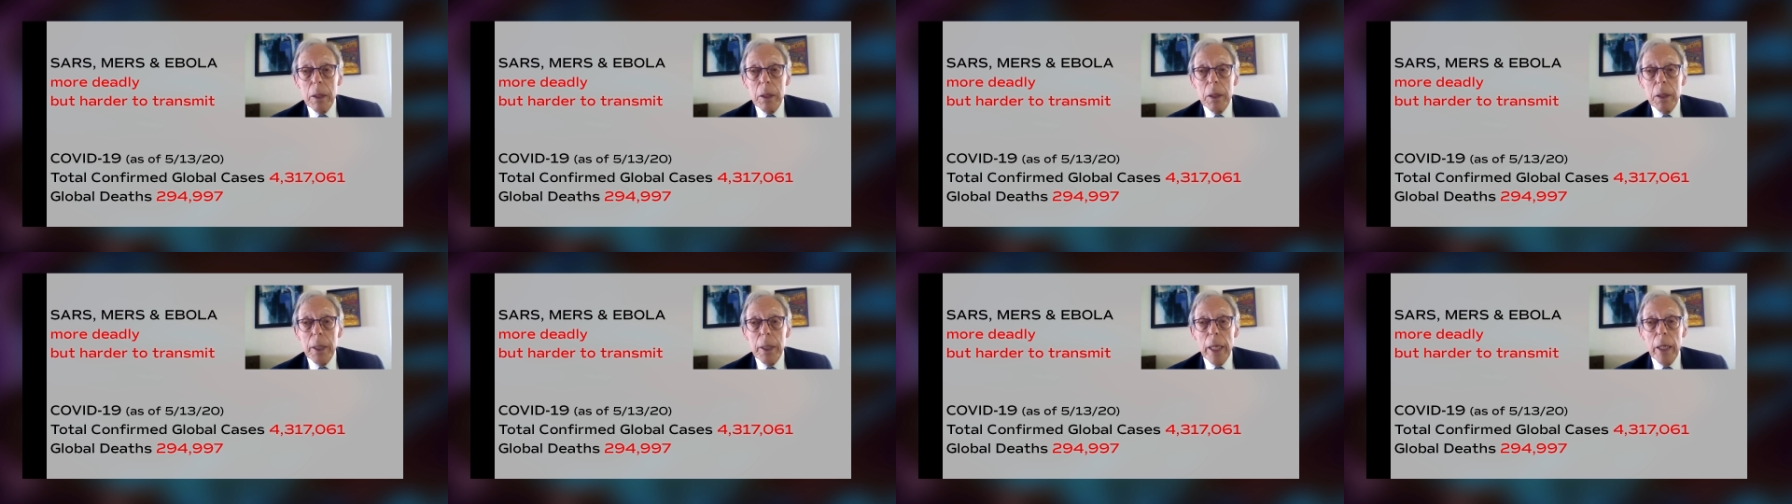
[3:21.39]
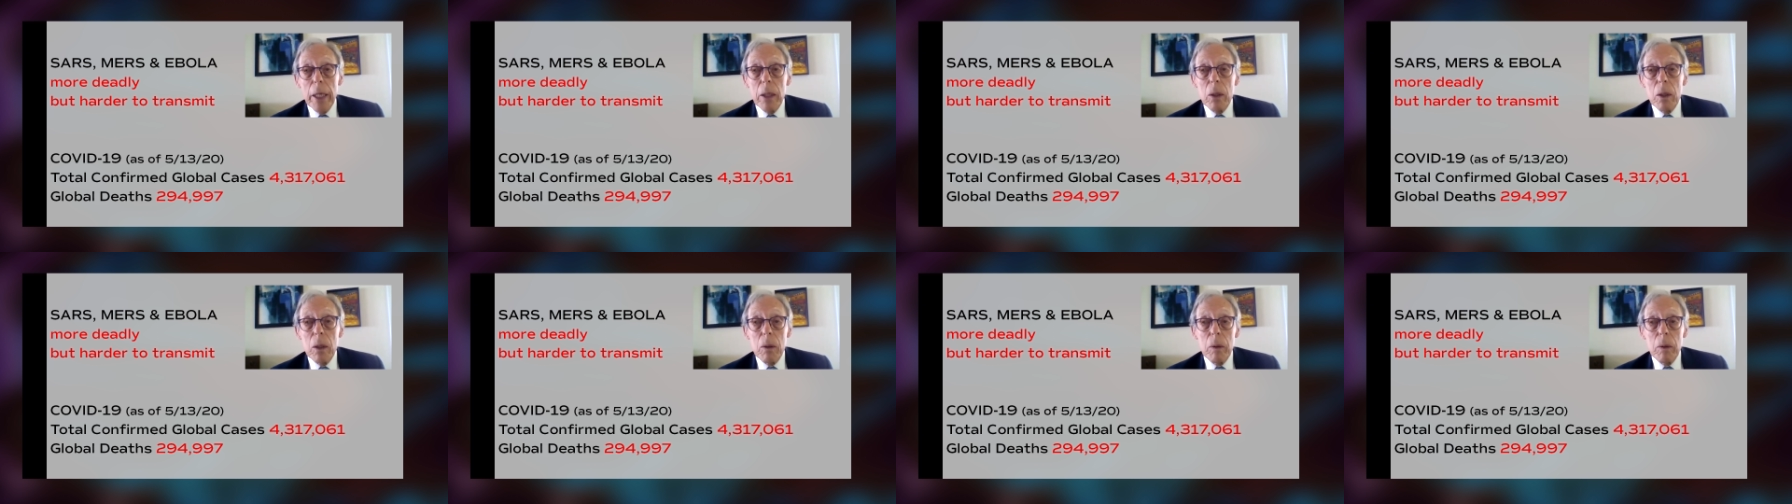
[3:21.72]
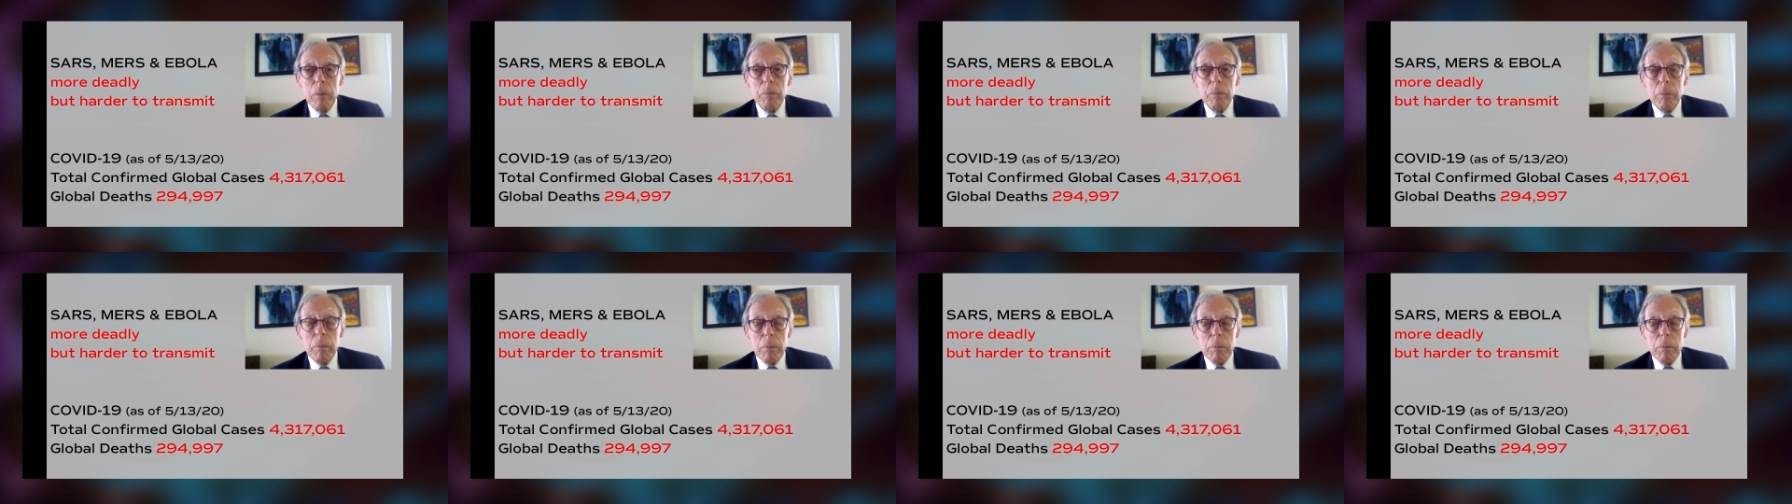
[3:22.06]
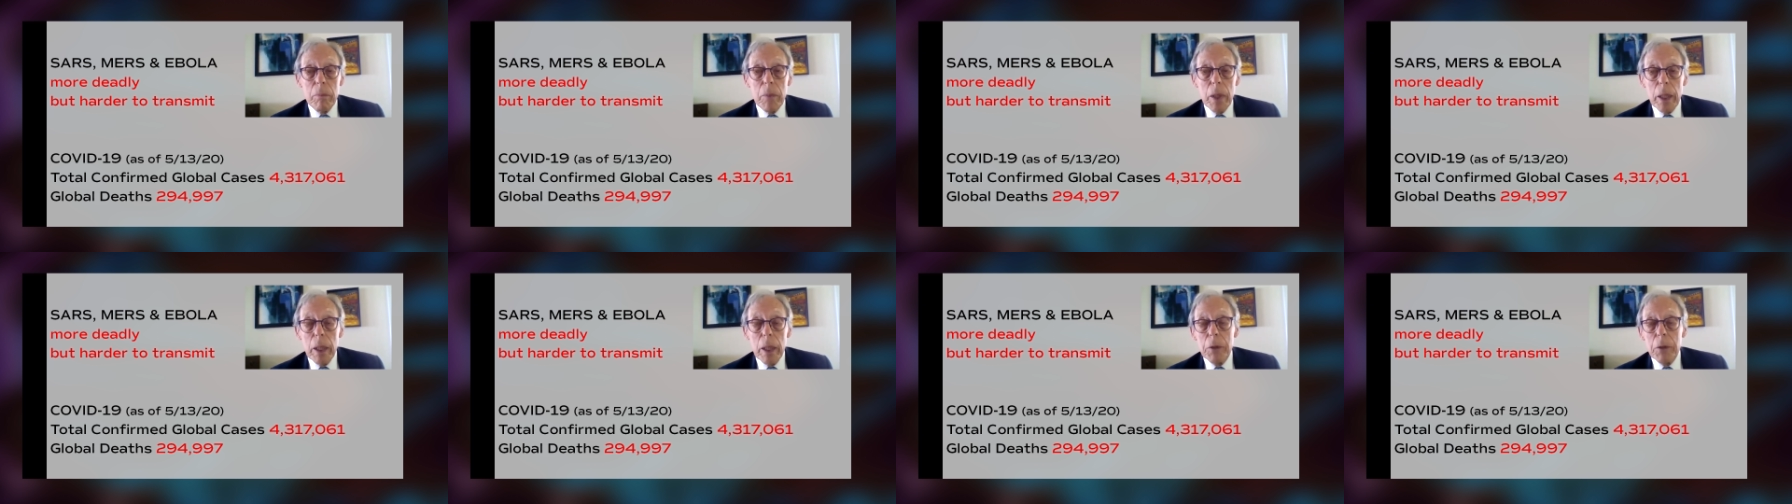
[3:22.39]
that'll
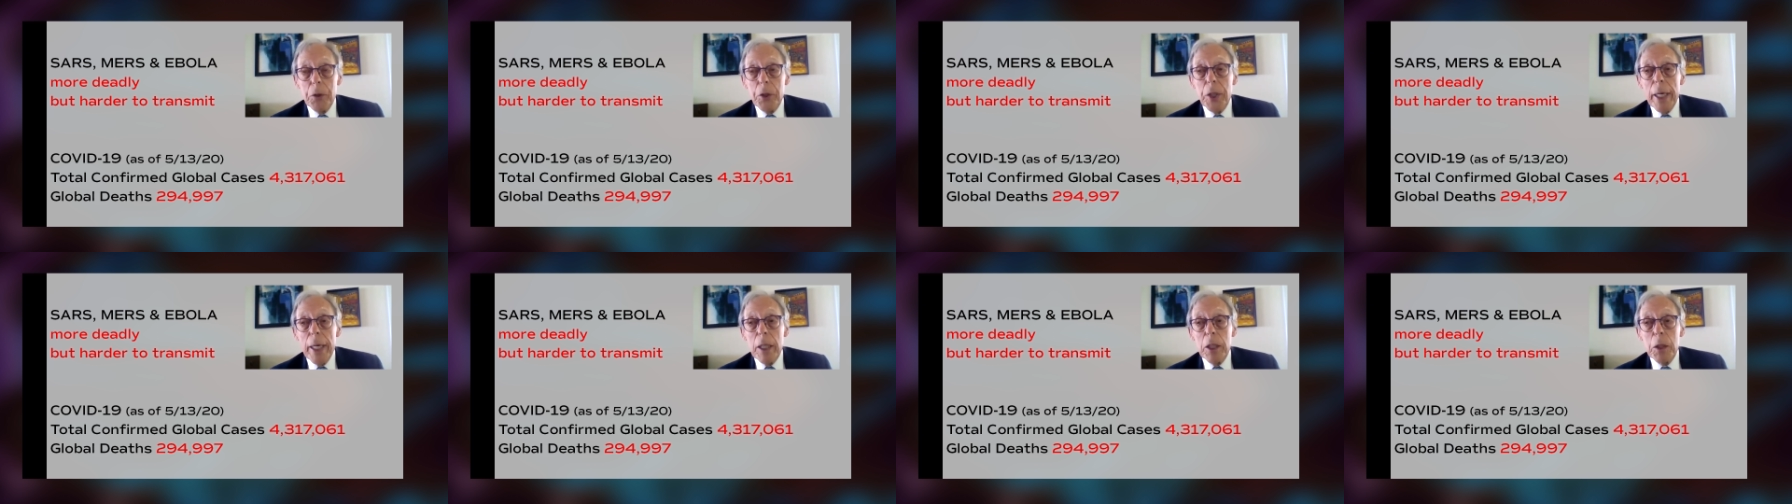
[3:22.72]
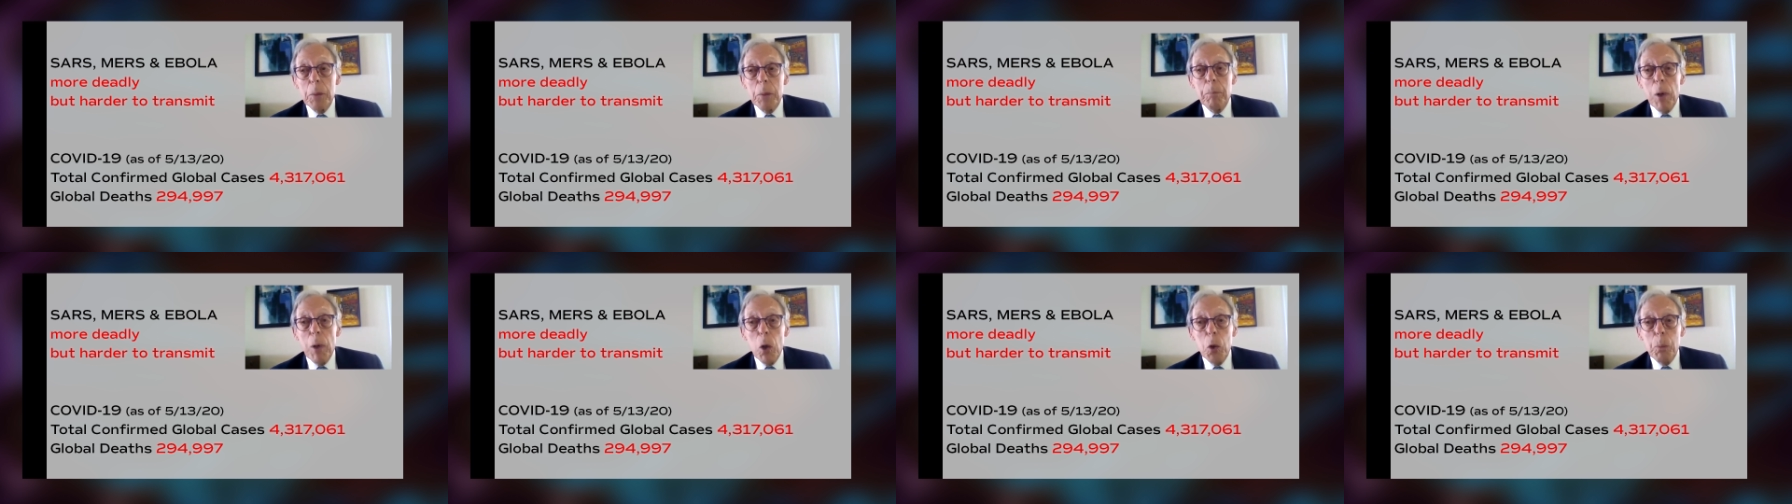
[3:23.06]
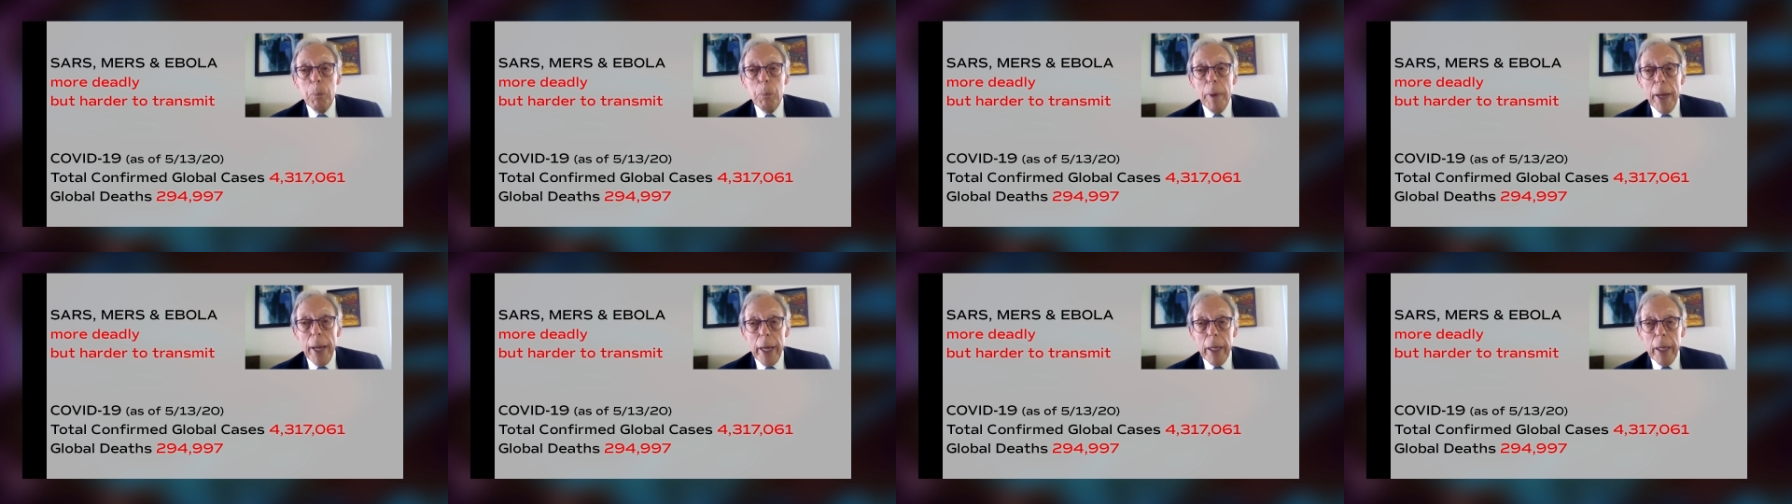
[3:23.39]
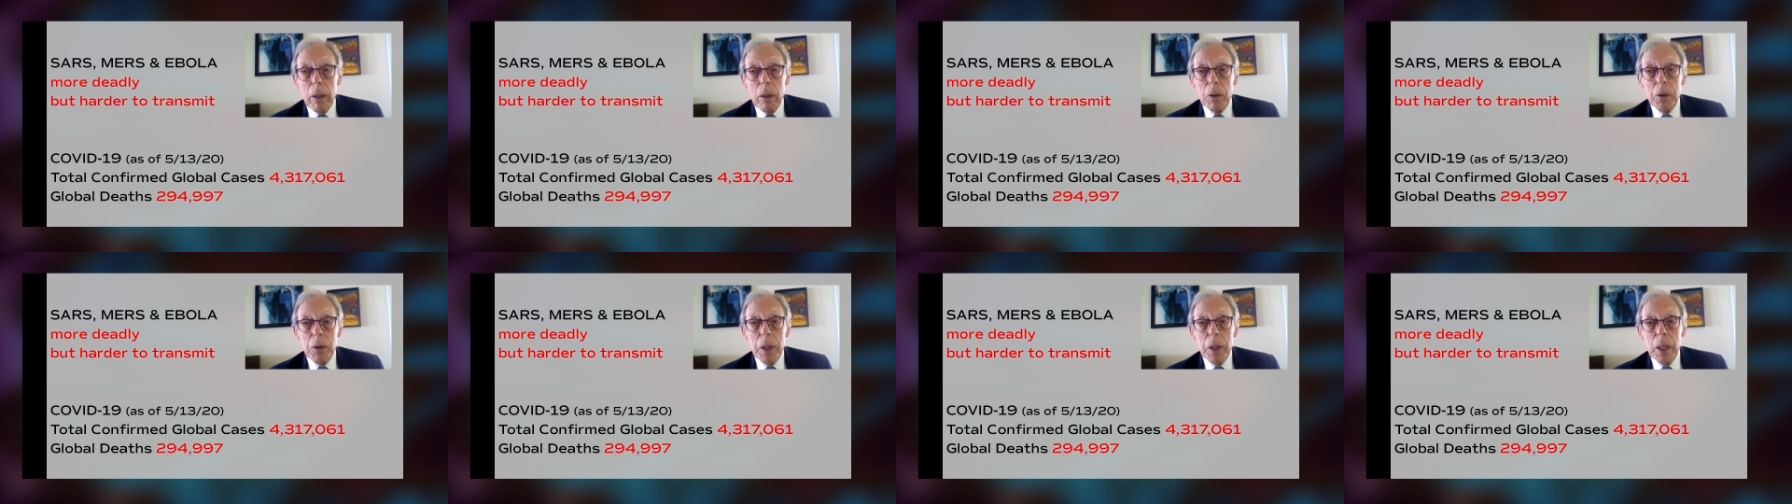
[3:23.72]
change both patterns.